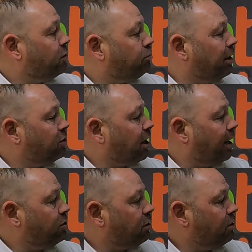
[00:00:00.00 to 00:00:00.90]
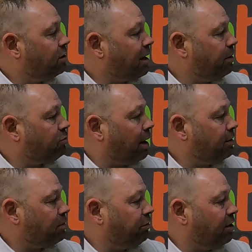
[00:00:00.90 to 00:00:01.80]
Depreciation,
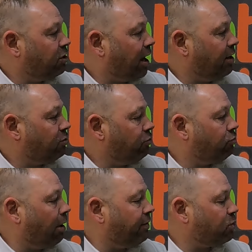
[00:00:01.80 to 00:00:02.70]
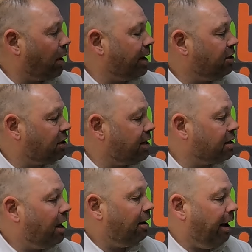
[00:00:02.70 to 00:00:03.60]
semi-trailer depreciation, driver's
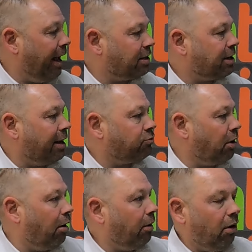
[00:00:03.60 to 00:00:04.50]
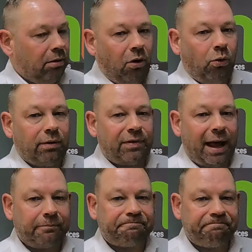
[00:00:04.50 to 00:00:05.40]
wages, etc. All of
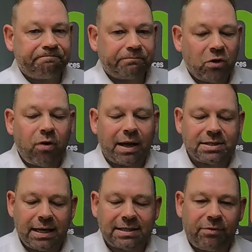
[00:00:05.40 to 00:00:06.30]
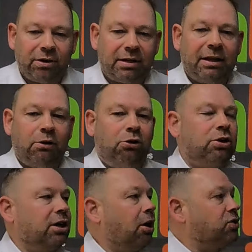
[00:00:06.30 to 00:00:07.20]
that. Right, so let's have a little look
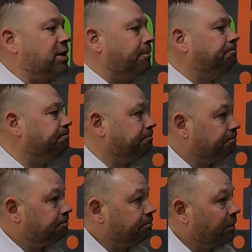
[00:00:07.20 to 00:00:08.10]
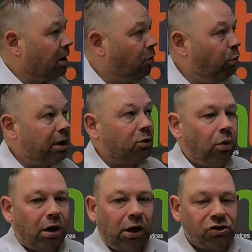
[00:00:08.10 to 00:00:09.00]
at the costing. We're going to
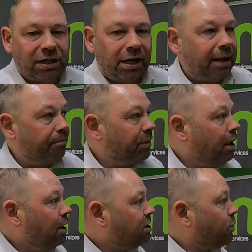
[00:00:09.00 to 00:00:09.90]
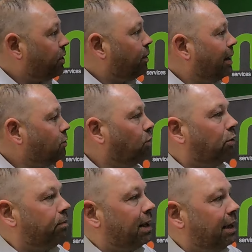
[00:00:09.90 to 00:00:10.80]
work logically. So we're going to add all
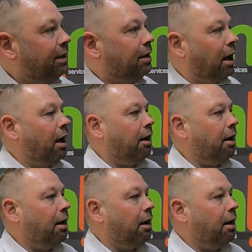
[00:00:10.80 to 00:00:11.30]
up the